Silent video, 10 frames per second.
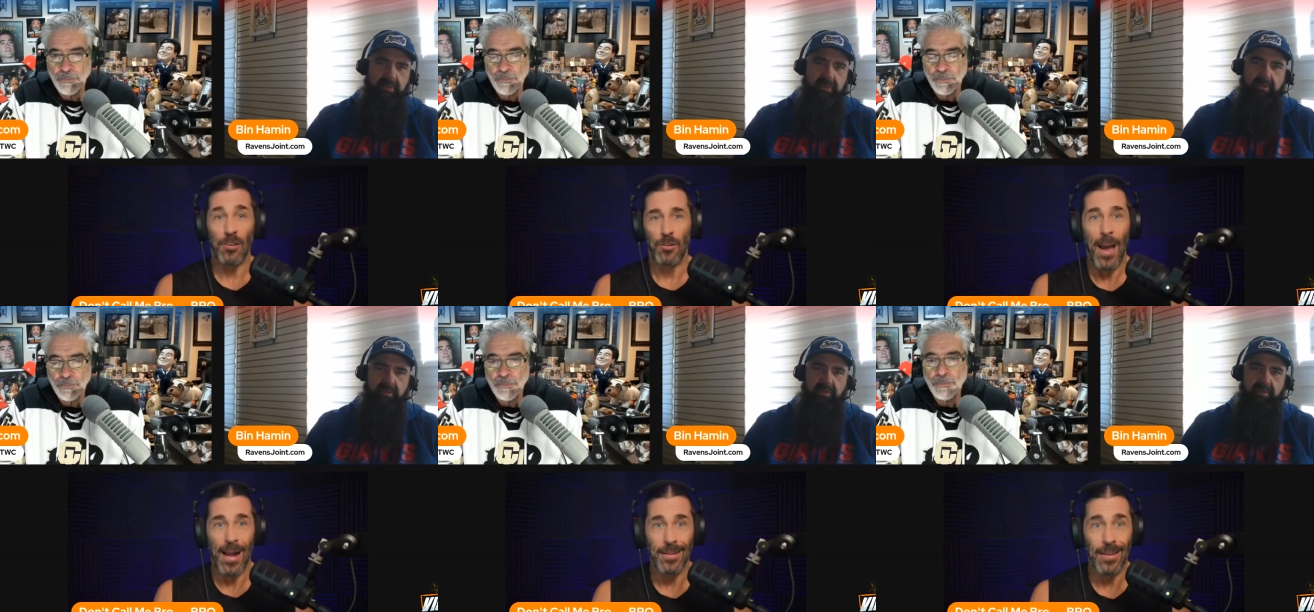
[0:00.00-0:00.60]

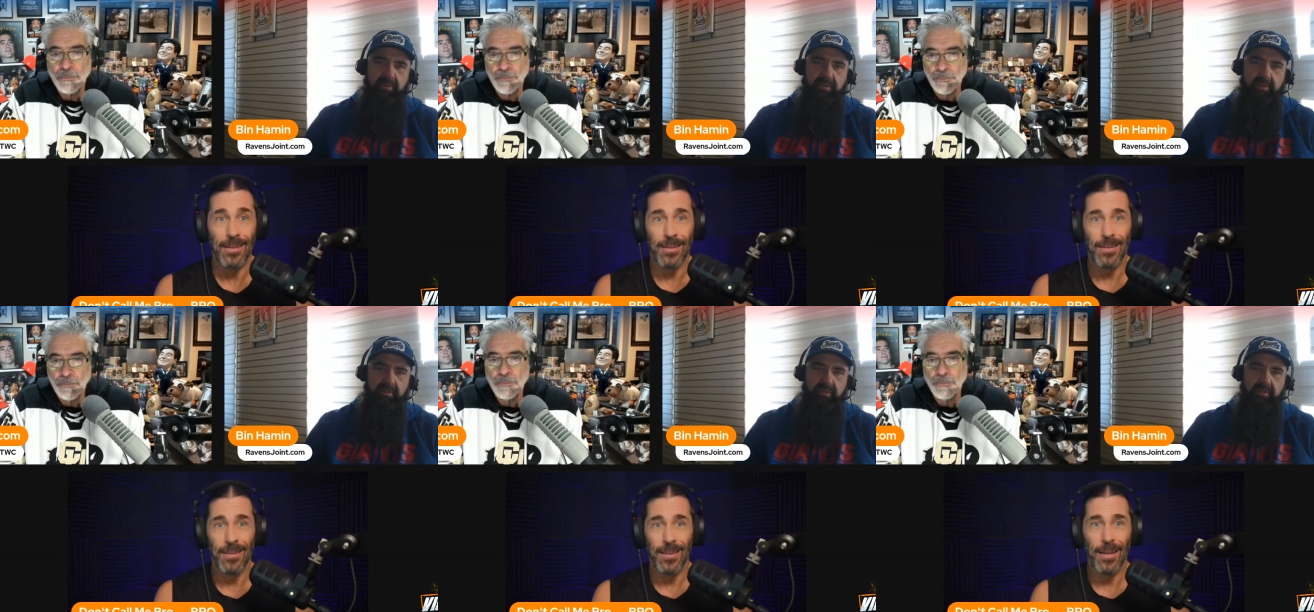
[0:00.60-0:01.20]
Speaker 1: expected,
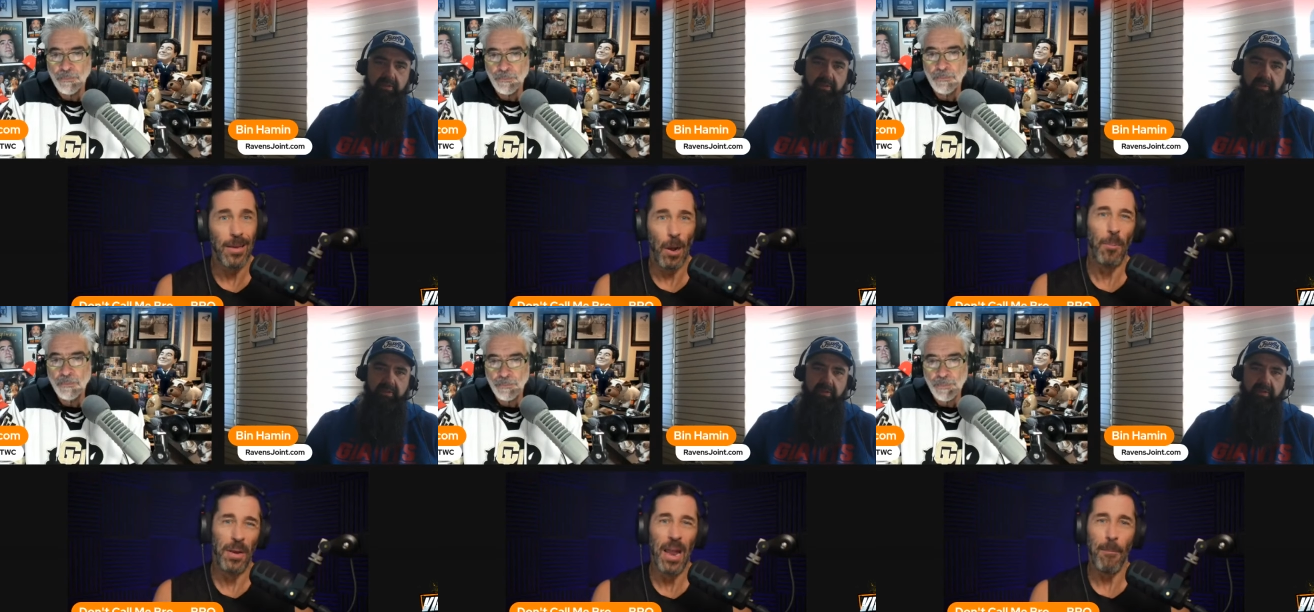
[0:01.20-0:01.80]
you know,
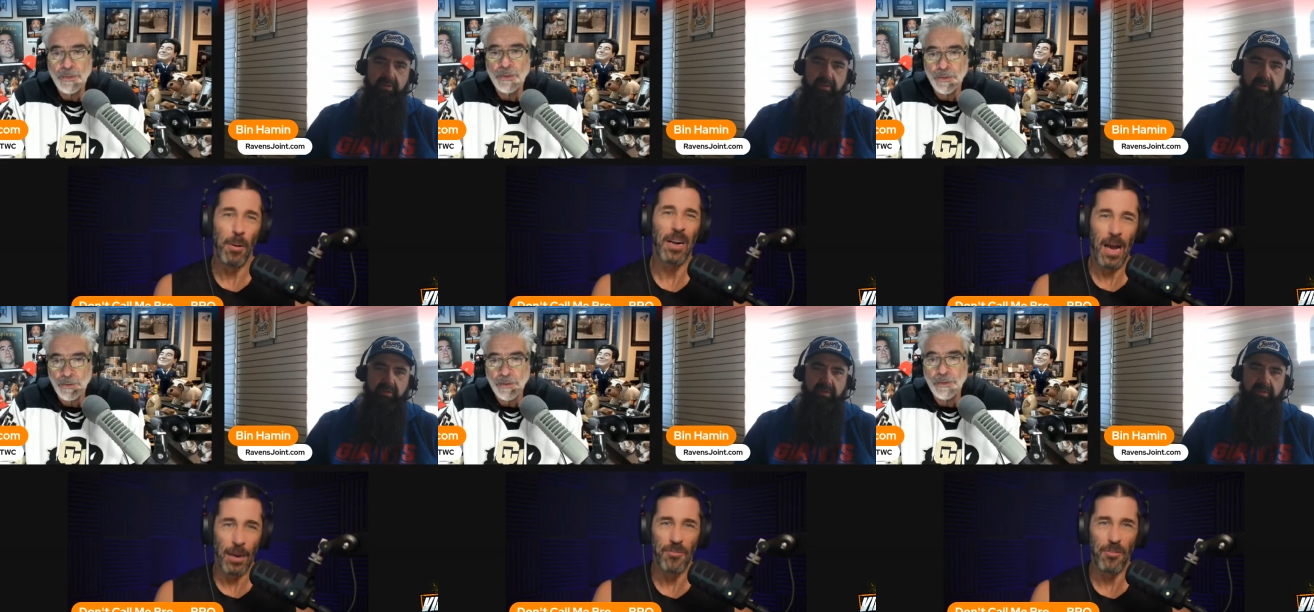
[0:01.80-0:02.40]
but not but
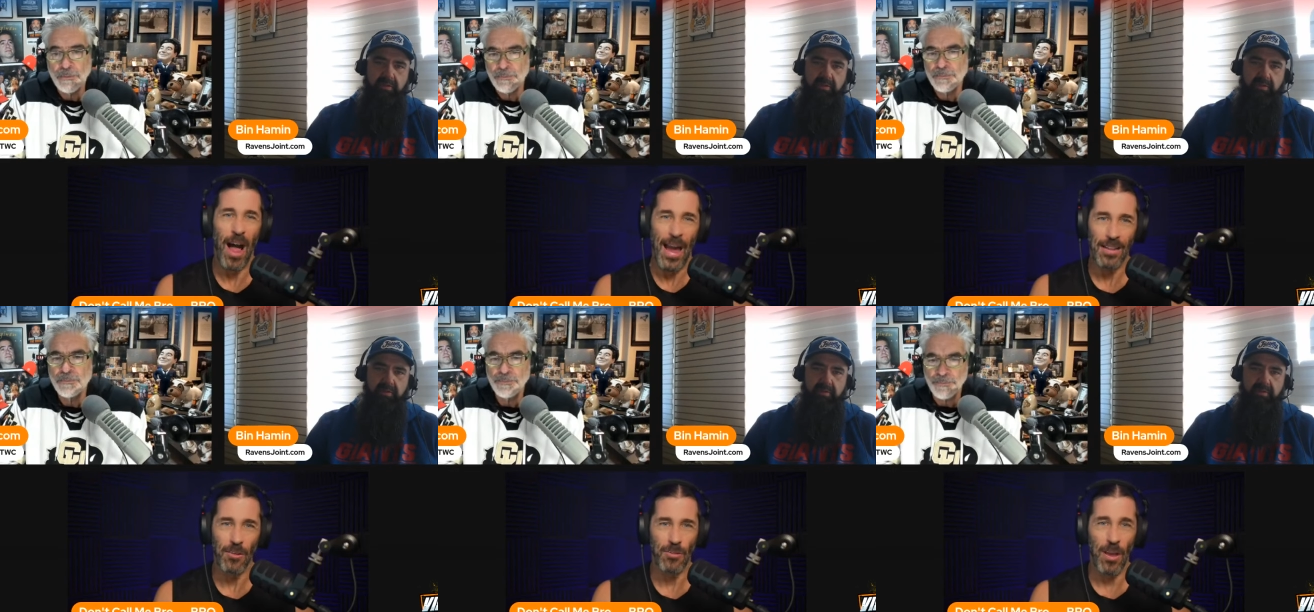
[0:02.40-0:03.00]
kind of flat
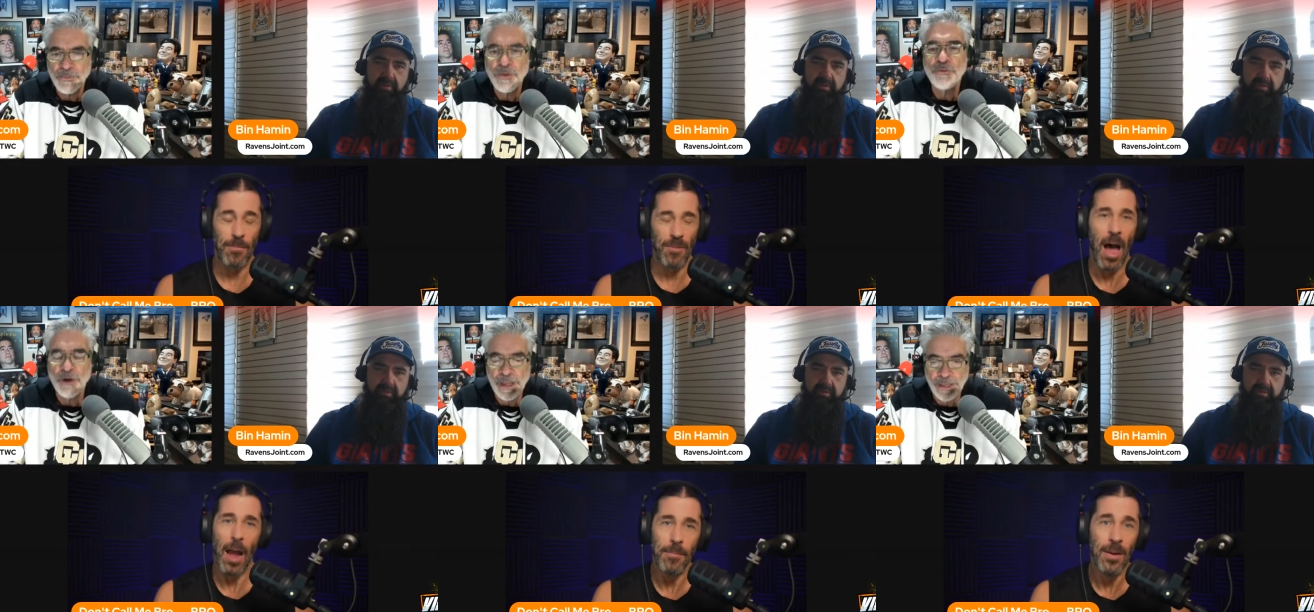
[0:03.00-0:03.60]
at the same
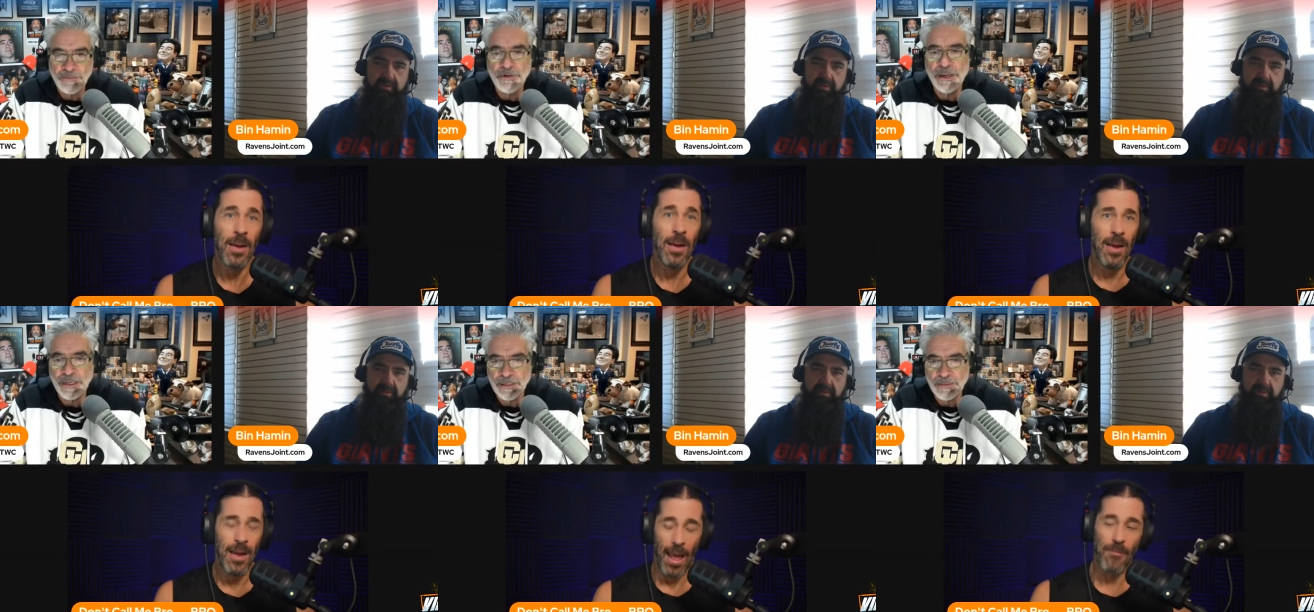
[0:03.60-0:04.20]
time.
Speaker 2: Right,
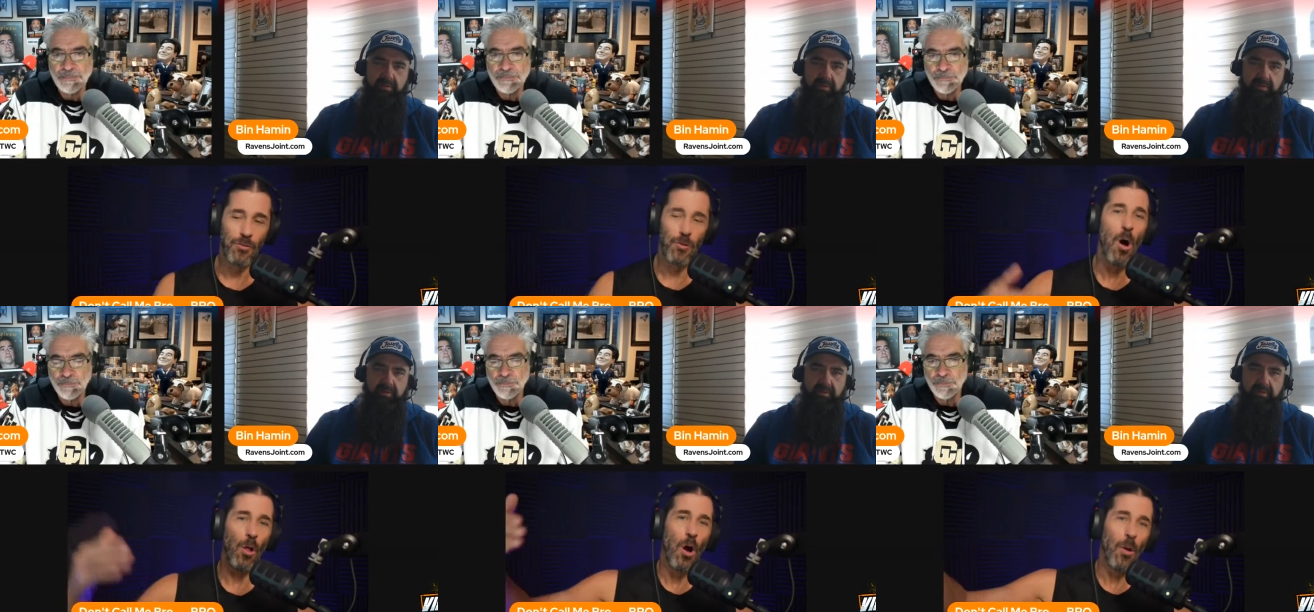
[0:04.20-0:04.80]
right.
Speaker 1: If
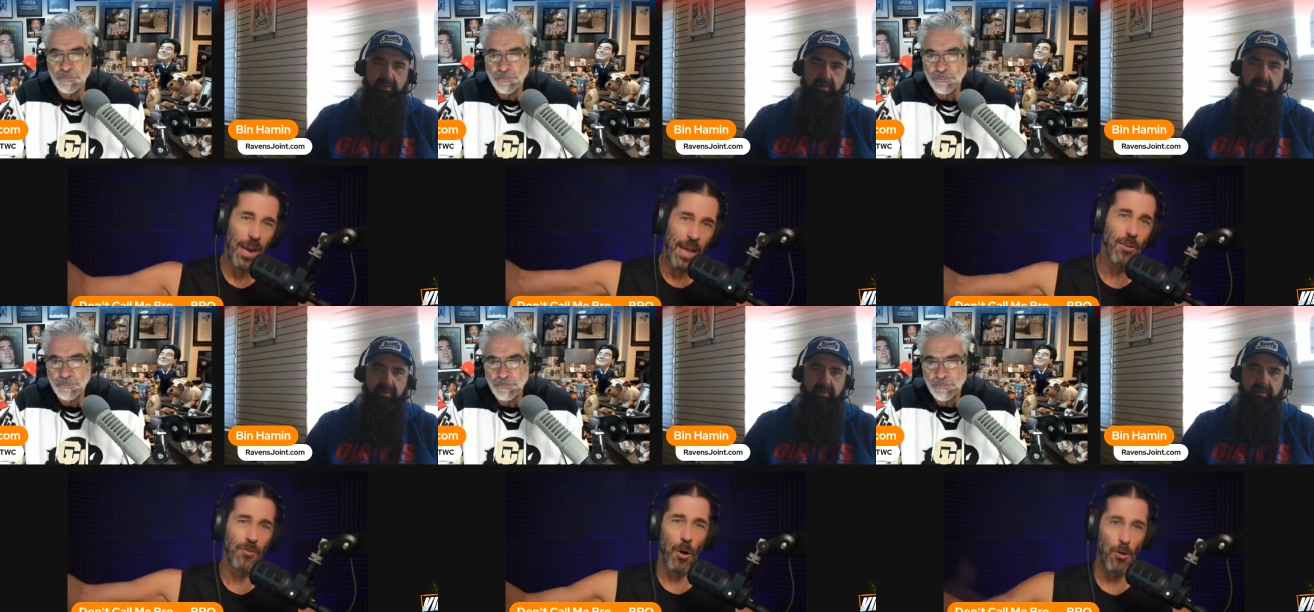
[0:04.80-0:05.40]
Solo and
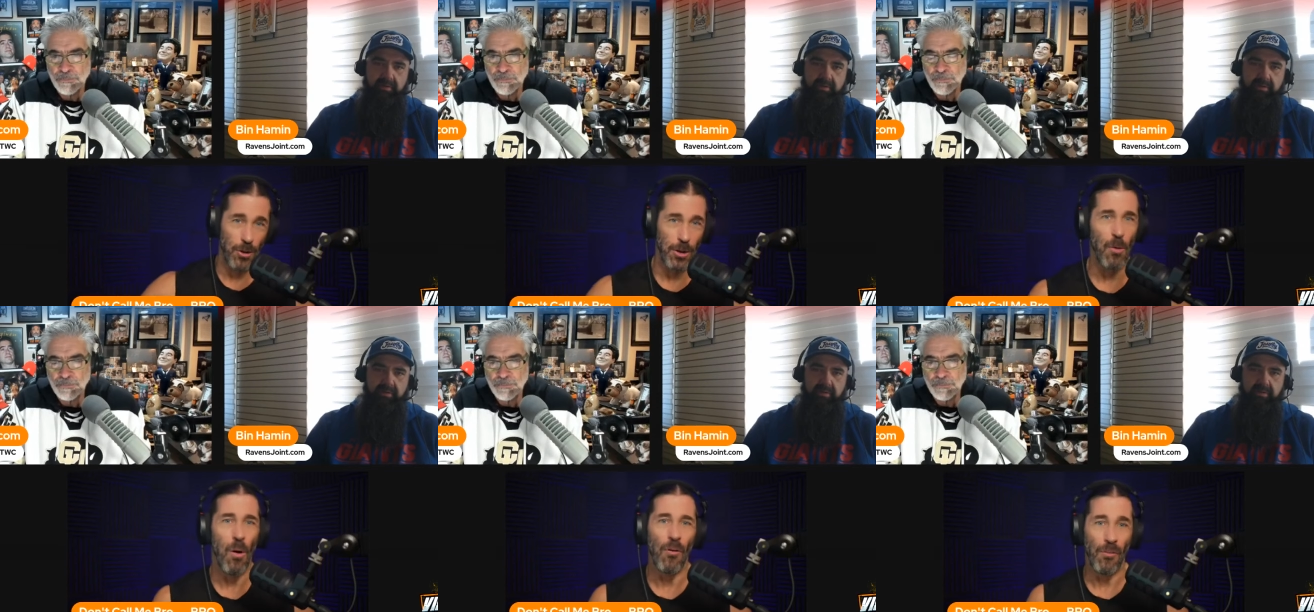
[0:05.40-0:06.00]
his version
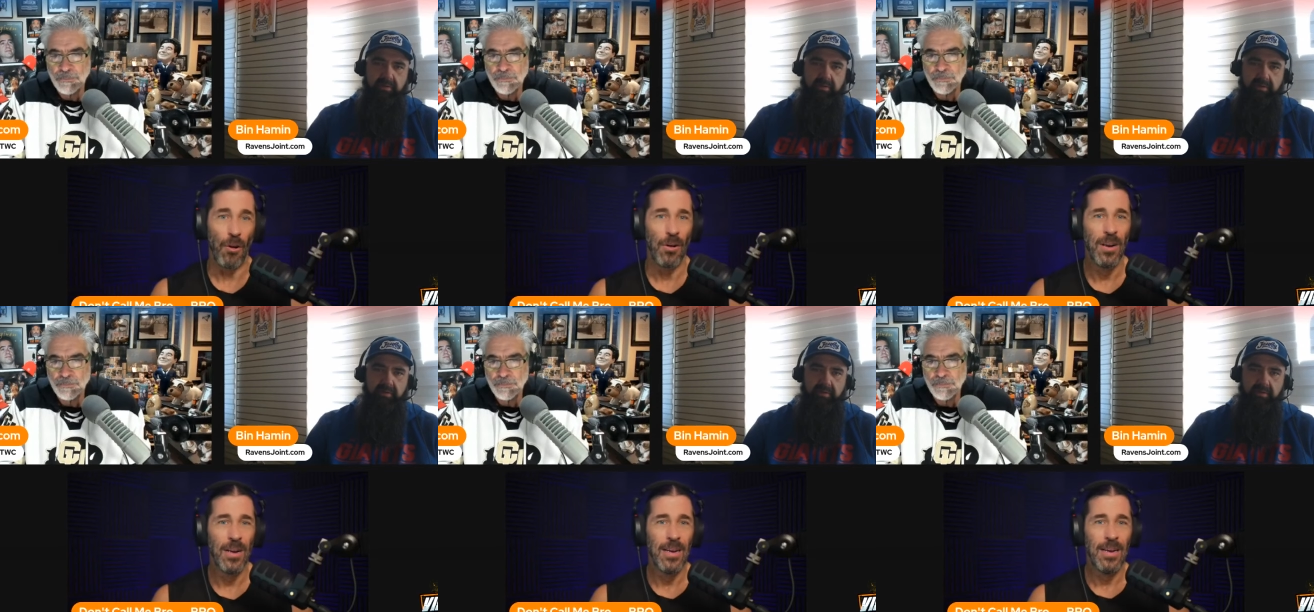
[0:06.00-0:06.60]
go over,
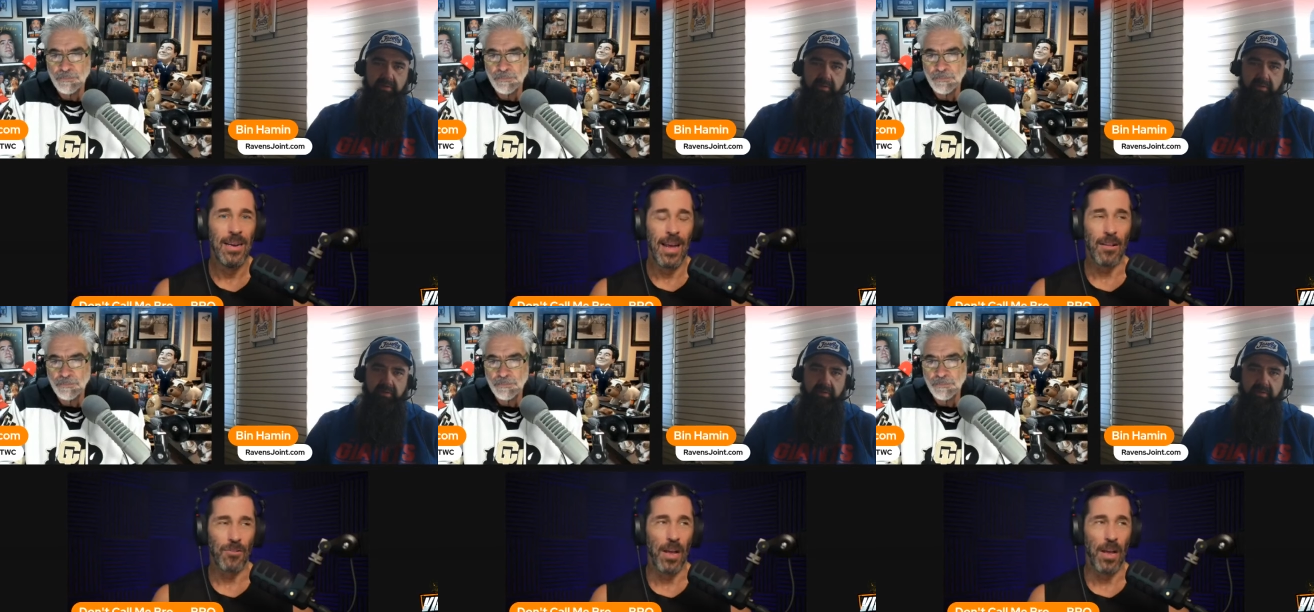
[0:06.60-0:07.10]
it's